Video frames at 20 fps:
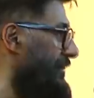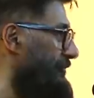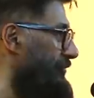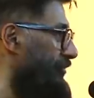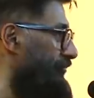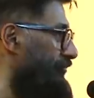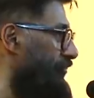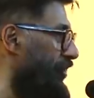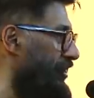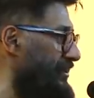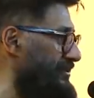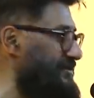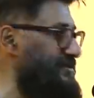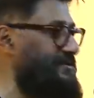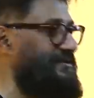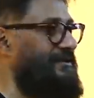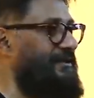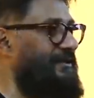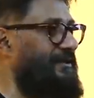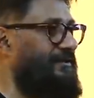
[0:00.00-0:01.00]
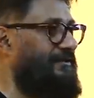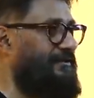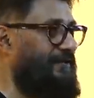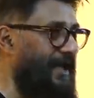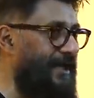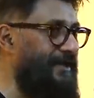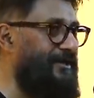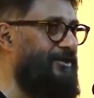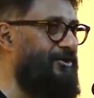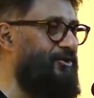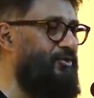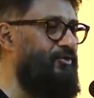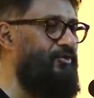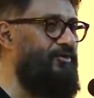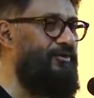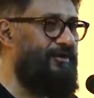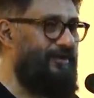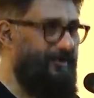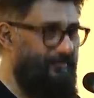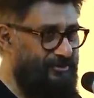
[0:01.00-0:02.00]
your voice. Thank you.
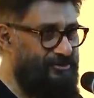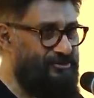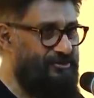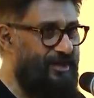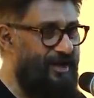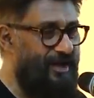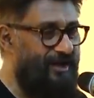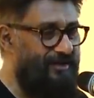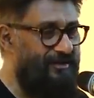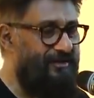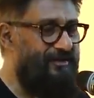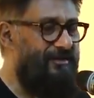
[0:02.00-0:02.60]
Namaskar.